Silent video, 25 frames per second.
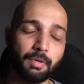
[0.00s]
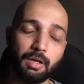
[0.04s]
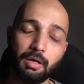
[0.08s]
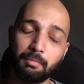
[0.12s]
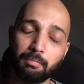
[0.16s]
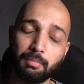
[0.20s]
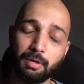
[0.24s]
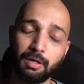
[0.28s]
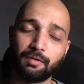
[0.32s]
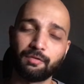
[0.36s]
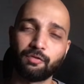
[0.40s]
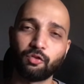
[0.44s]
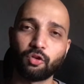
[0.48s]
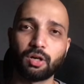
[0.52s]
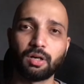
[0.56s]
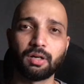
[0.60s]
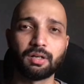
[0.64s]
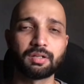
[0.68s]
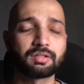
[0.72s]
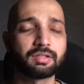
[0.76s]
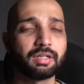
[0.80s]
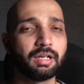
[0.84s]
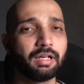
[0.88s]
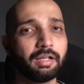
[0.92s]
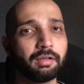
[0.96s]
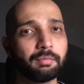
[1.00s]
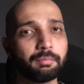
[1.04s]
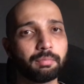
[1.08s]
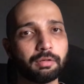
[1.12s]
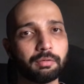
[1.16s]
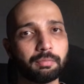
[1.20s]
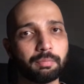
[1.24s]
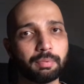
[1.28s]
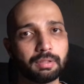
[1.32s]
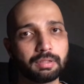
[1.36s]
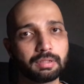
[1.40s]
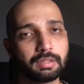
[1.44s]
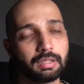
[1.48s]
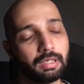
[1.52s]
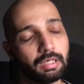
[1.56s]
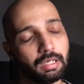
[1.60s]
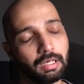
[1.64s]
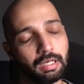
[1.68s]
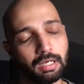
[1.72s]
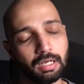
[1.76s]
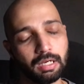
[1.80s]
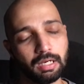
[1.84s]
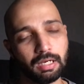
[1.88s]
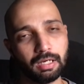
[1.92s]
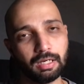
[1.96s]
But for understanding purpose,
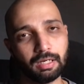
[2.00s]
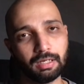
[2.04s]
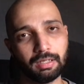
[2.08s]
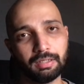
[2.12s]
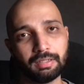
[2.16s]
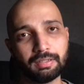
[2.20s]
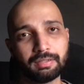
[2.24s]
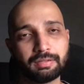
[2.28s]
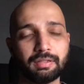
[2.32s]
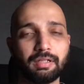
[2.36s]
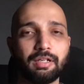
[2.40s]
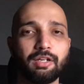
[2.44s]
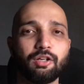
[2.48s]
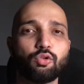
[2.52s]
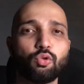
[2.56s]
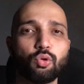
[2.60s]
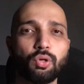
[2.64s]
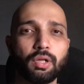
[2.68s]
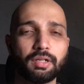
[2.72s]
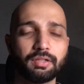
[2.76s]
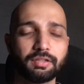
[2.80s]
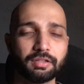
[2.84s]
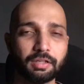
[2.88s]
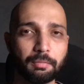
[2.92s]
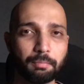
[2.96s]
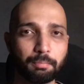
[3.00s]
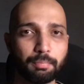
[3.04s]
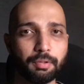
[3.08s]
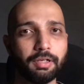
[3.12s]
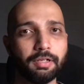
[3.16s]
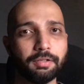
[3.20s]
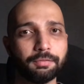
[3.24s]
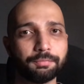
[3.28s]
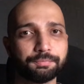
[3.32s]
it is a good example.